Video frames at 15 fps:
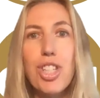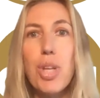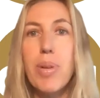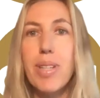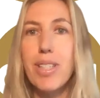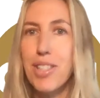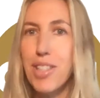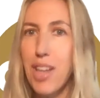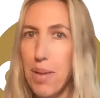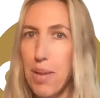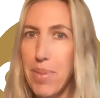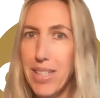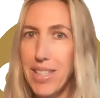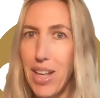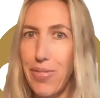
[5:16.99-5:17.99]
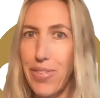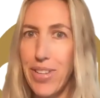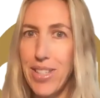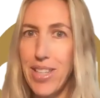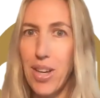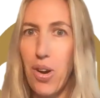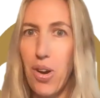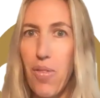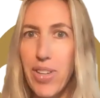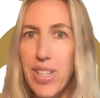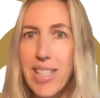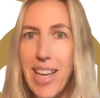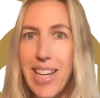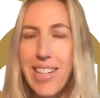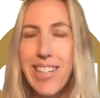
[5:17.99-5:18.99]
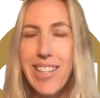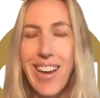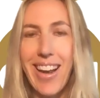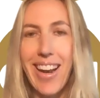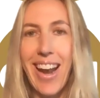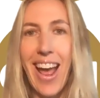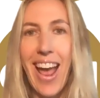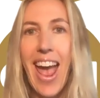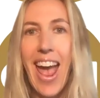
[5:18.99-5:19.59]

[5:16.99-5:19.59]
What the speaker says: to insert myself into the conversation.